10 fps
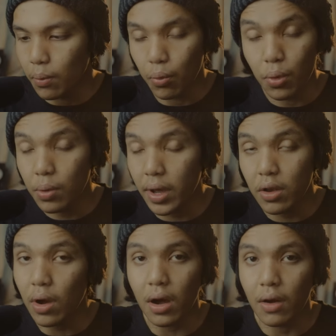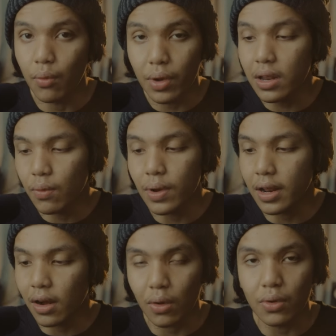are really, really
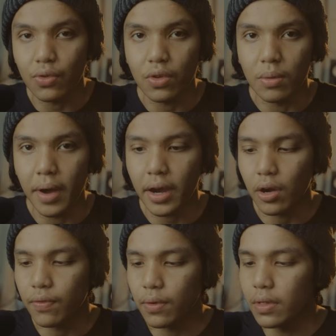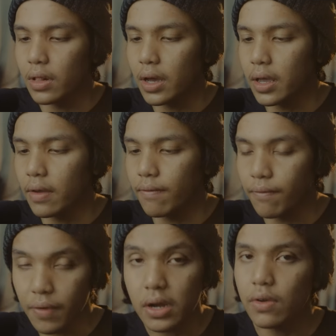close to the microphone, like
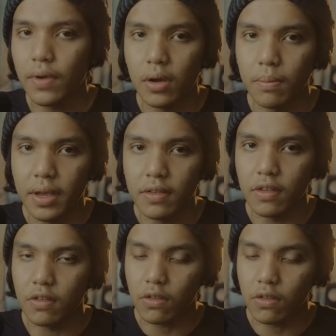very, very bassy.